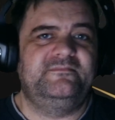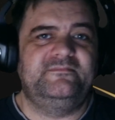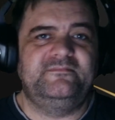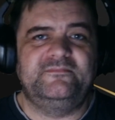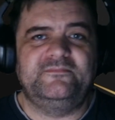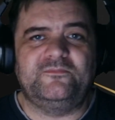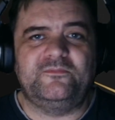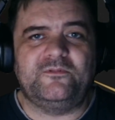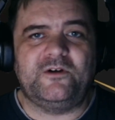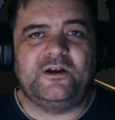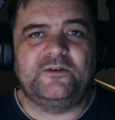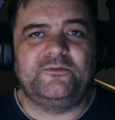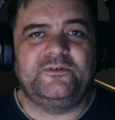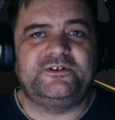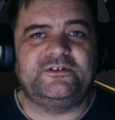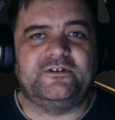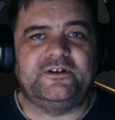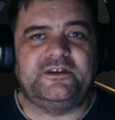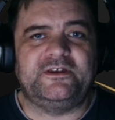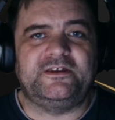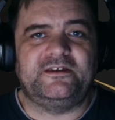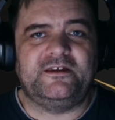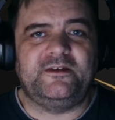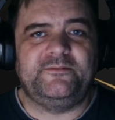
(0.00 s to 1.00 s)
Why would
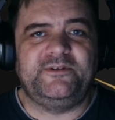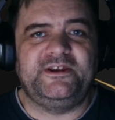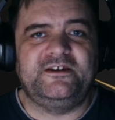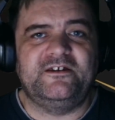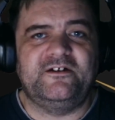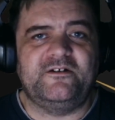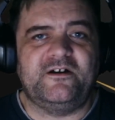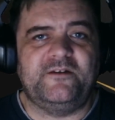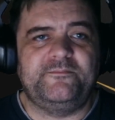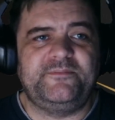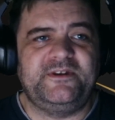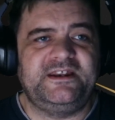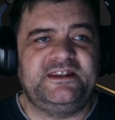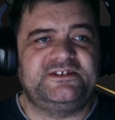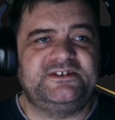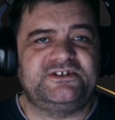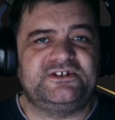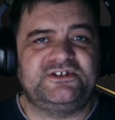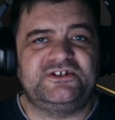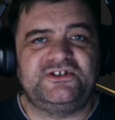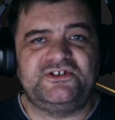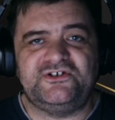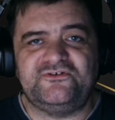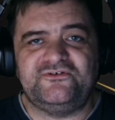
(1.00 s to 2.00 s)
I? I mean, I've been in
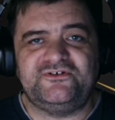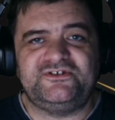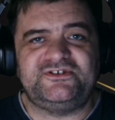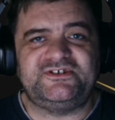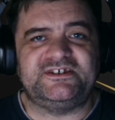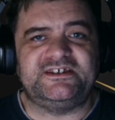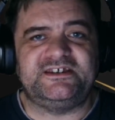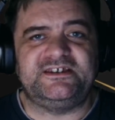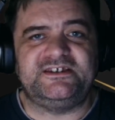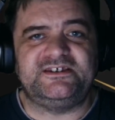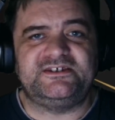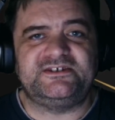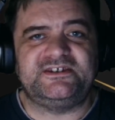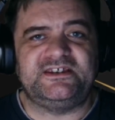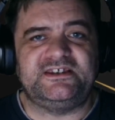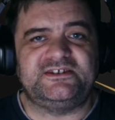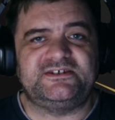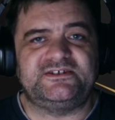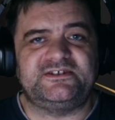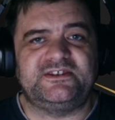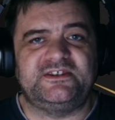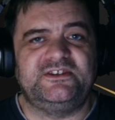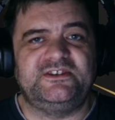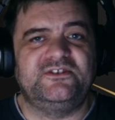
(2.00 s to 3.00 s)
security
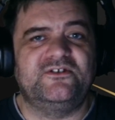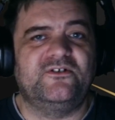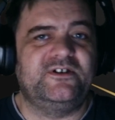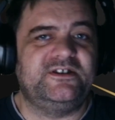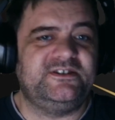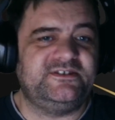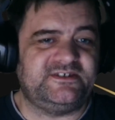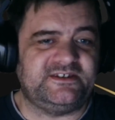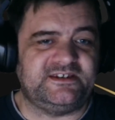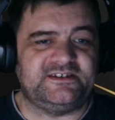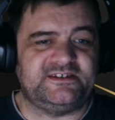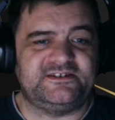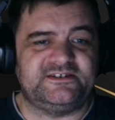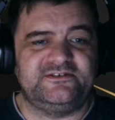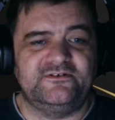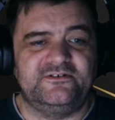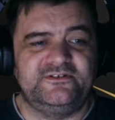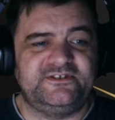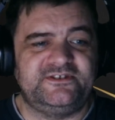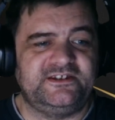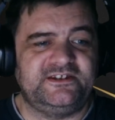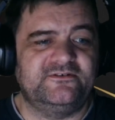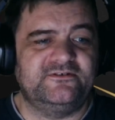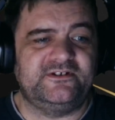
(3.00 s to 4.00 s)
since the 90s,
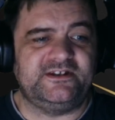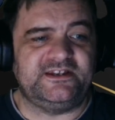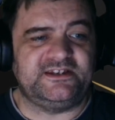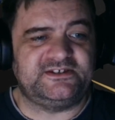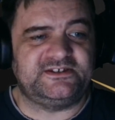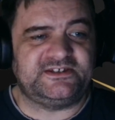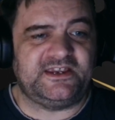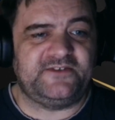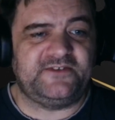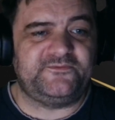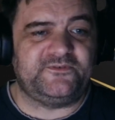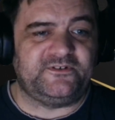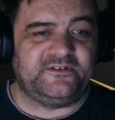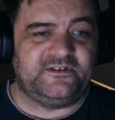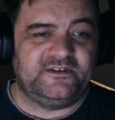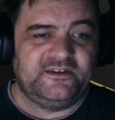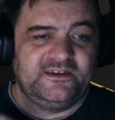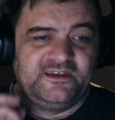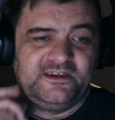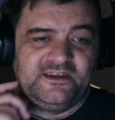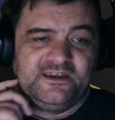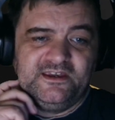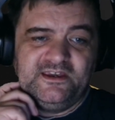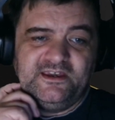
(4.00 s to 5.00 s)
1997.
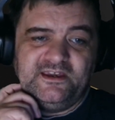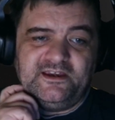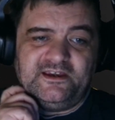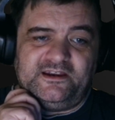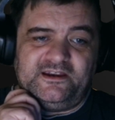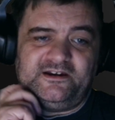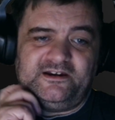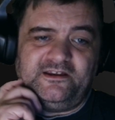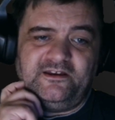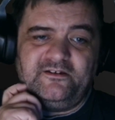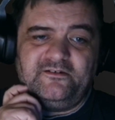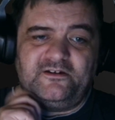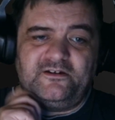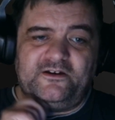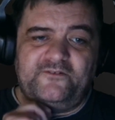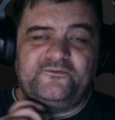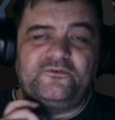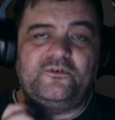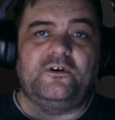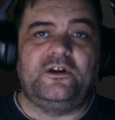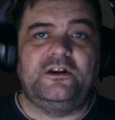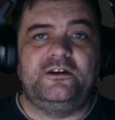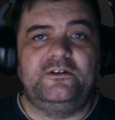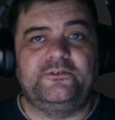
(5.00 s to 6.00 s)
You know, I've
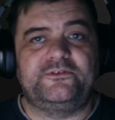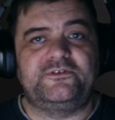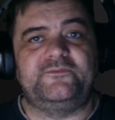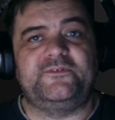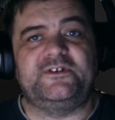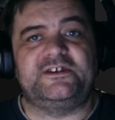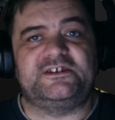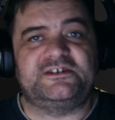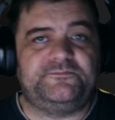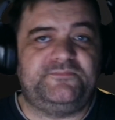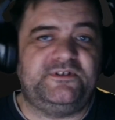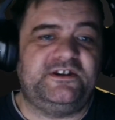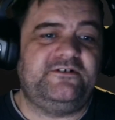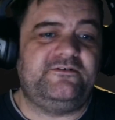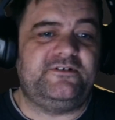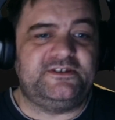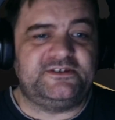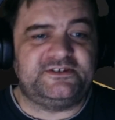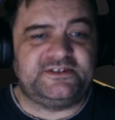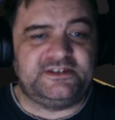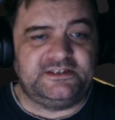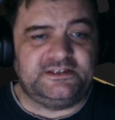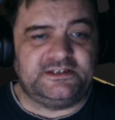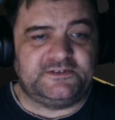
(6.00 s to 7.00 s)
got a lot of
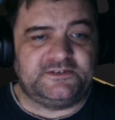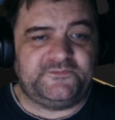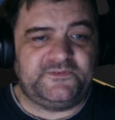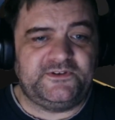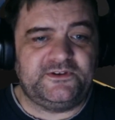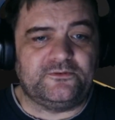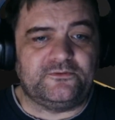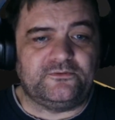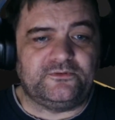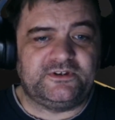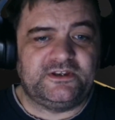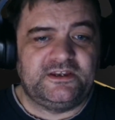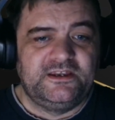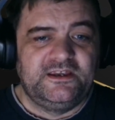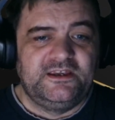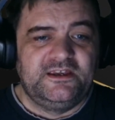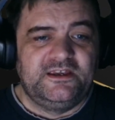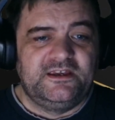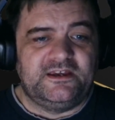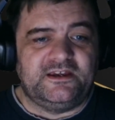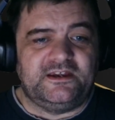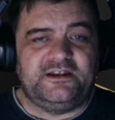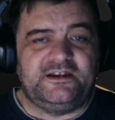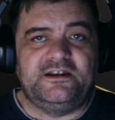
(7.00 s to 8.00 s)
experience in this field.
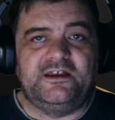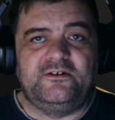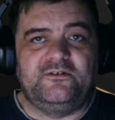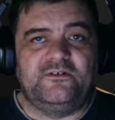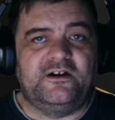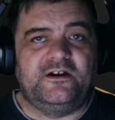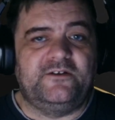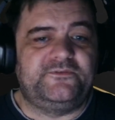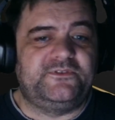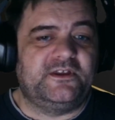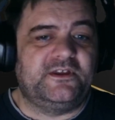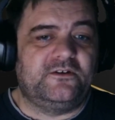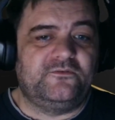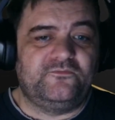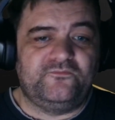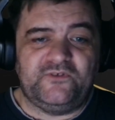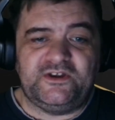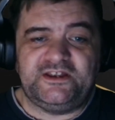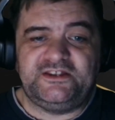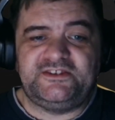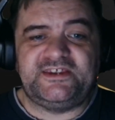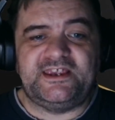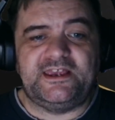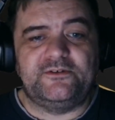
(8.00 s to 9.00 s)
You know, I've done
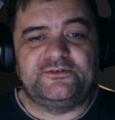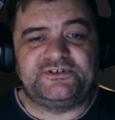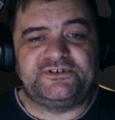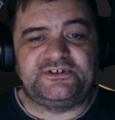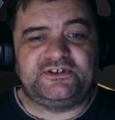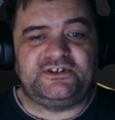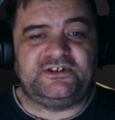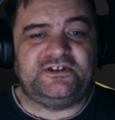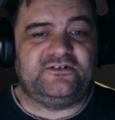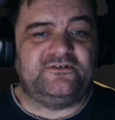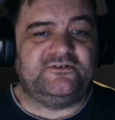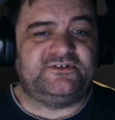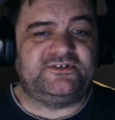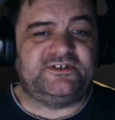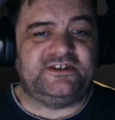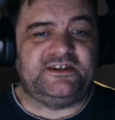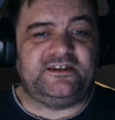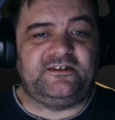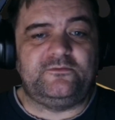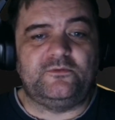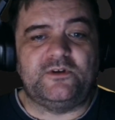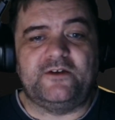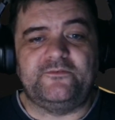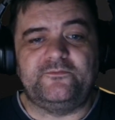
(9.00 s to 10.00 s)
retail
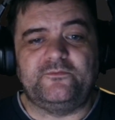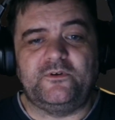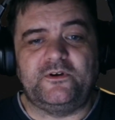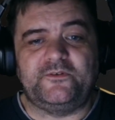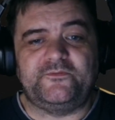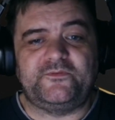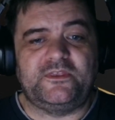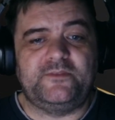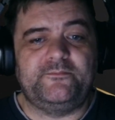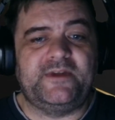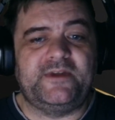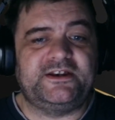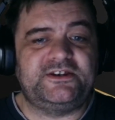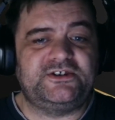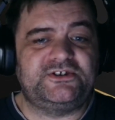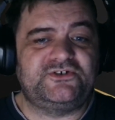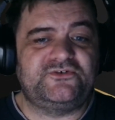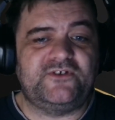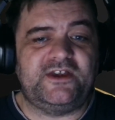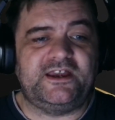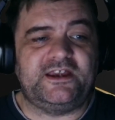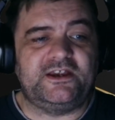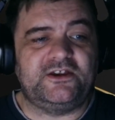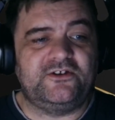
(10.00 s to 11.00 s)
security. I've worked for the
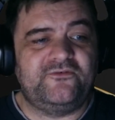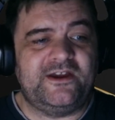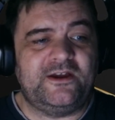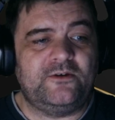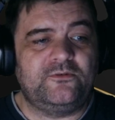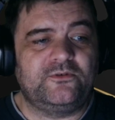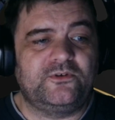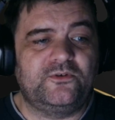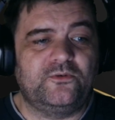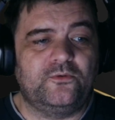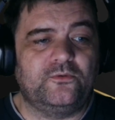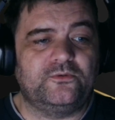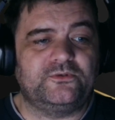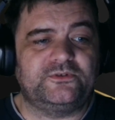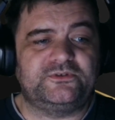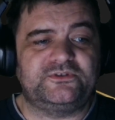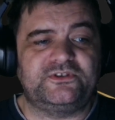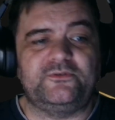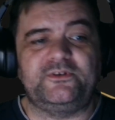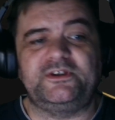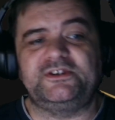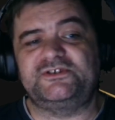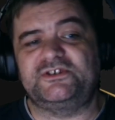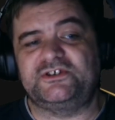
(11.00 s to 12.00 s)
Magistrate and Crown Court
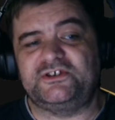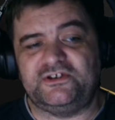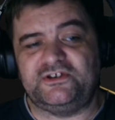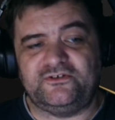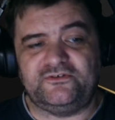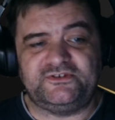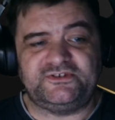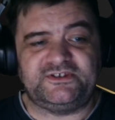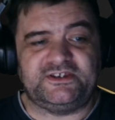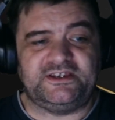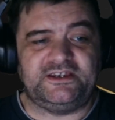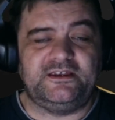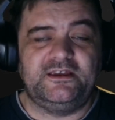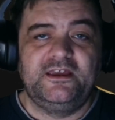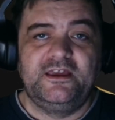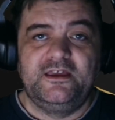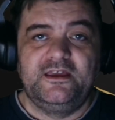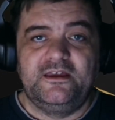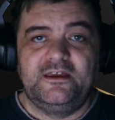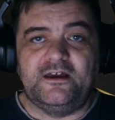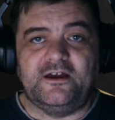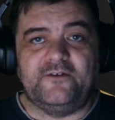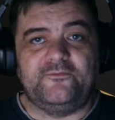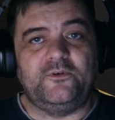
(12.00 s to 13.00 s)
doing security.
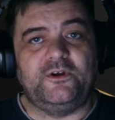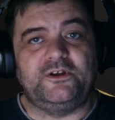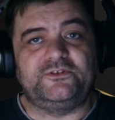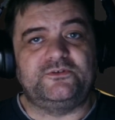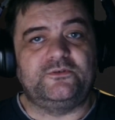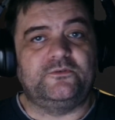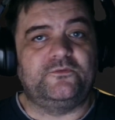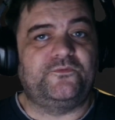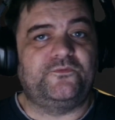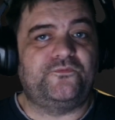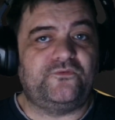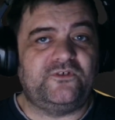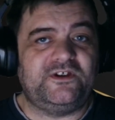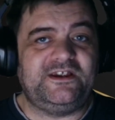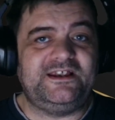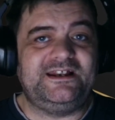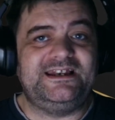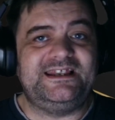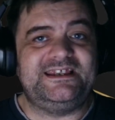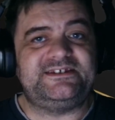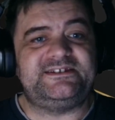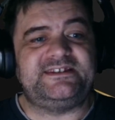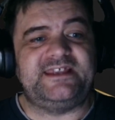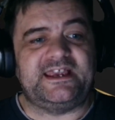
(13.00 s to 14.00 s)
I've worked on free
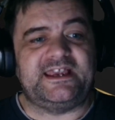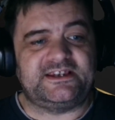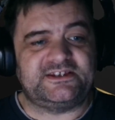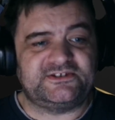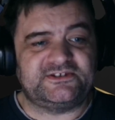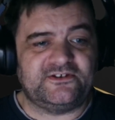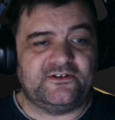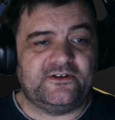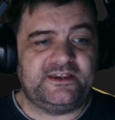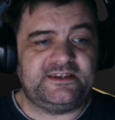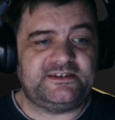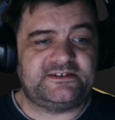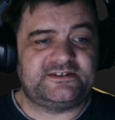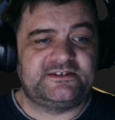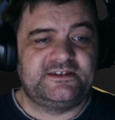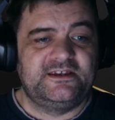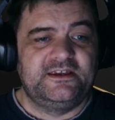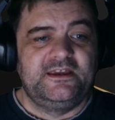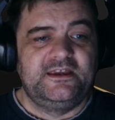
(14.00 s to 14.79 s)
list X sites.